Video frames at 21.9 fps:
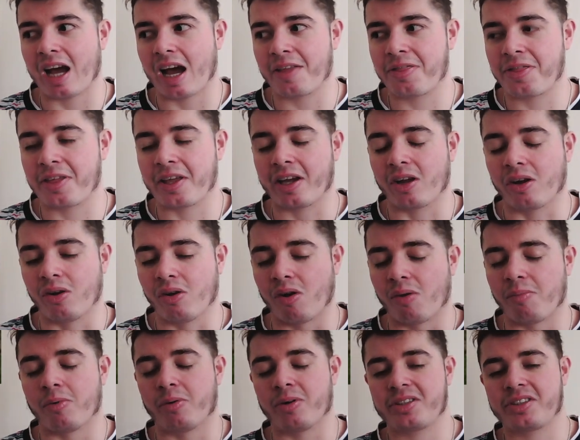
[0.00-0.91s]
I think a
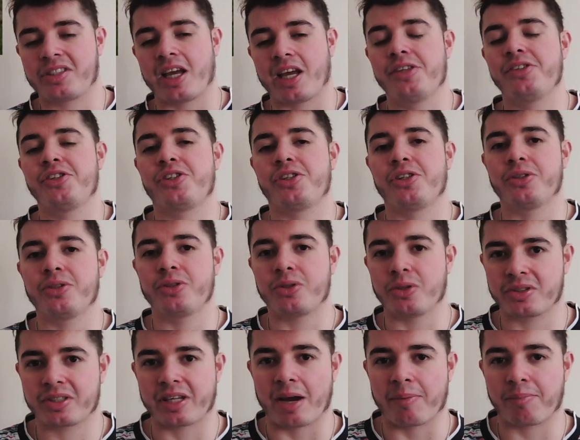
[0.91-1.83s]
lot more attention
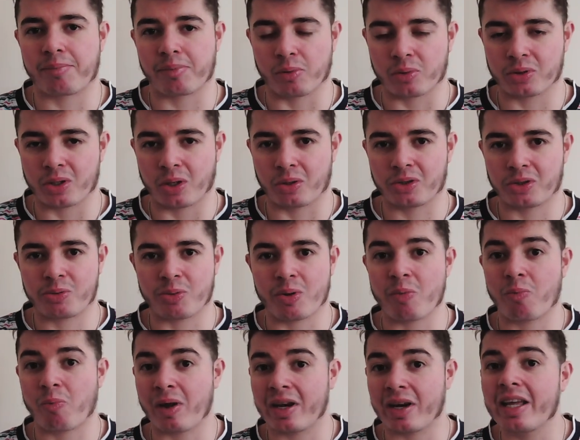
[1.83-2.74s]
does get brought onto
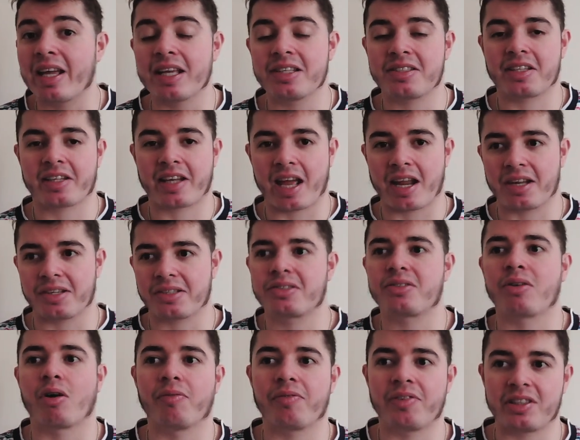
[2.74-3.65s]
it when it is against,
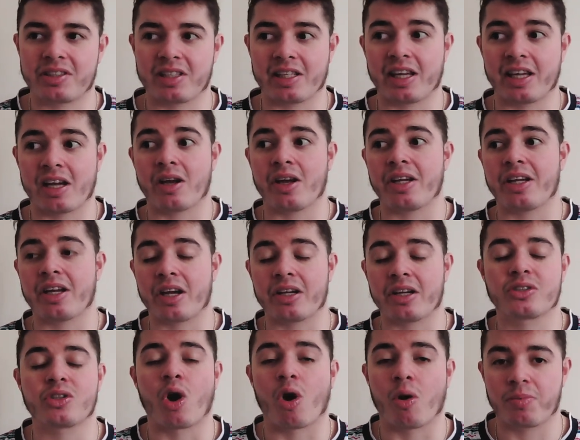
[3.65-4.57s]
obviously,
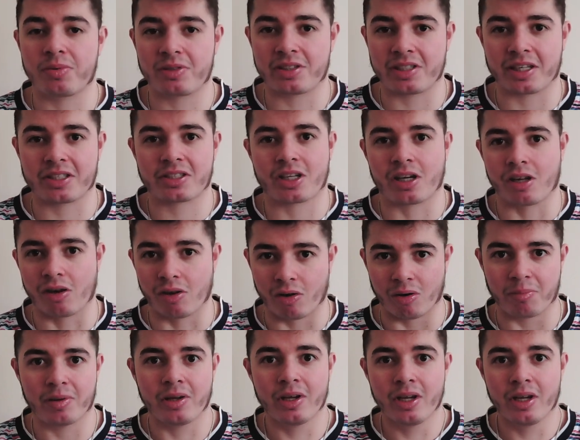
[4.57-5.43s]
a top 6 club.